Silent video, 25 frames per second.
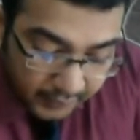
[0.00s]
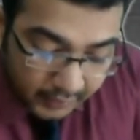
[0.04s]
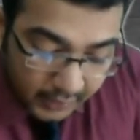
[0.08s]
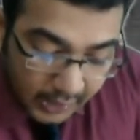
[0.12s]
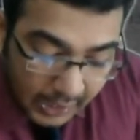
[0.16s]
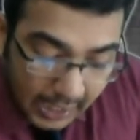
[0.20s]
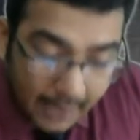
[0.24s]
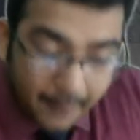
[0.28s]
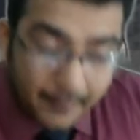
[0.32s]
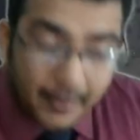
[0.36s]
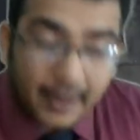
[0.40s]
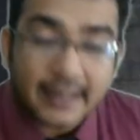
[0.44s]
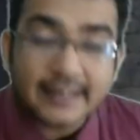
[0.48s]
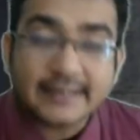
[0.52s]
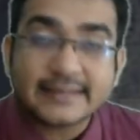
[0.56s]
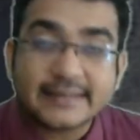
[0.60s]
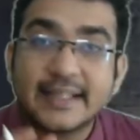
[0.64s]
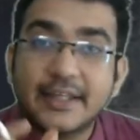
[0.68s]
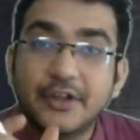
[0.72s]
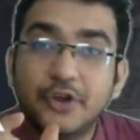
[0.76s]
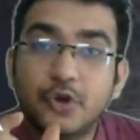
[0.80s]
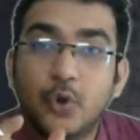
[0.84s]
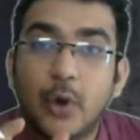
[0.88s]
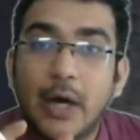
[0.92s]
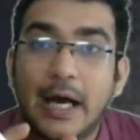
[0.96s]
I'm
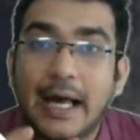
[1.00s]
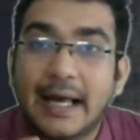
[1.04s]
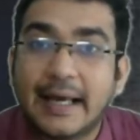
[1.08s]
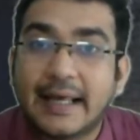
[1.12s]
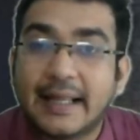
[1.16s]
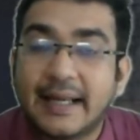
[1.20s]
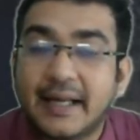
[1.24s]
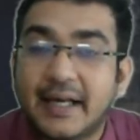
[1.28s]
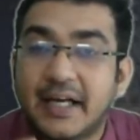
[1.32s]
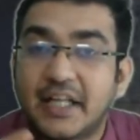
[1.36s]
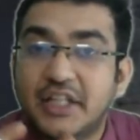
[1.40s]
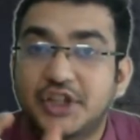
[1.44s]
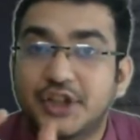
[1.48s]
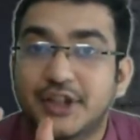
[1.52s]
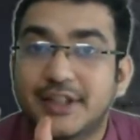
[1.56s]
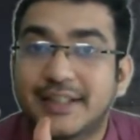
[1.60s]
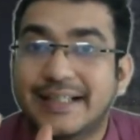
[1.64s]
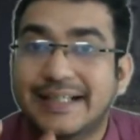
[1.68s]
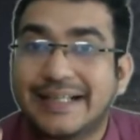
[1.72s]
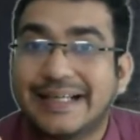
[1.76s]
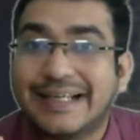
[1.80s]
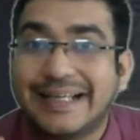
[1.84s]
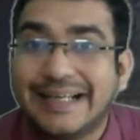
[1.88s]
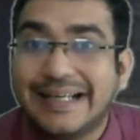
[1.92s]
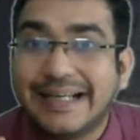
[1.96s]
asking you agriculture
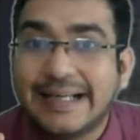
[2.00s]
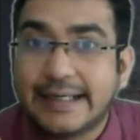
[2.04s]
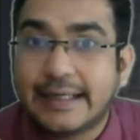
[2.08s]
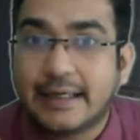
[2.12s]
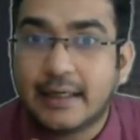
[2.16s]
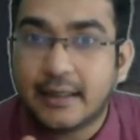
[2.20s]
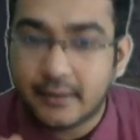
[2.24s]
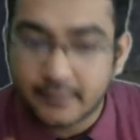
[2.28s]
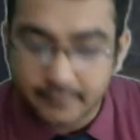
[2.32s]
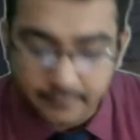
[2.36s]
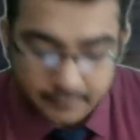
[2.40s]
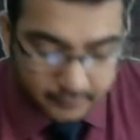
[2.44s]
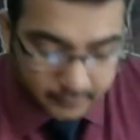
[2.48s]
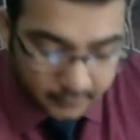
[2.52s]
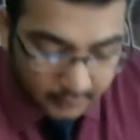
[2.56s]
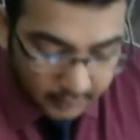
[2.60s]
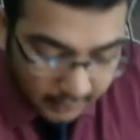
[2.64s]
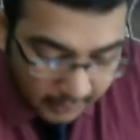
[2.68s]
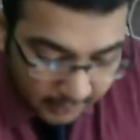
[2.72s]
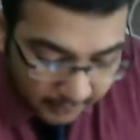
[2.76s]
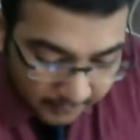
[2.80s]
income.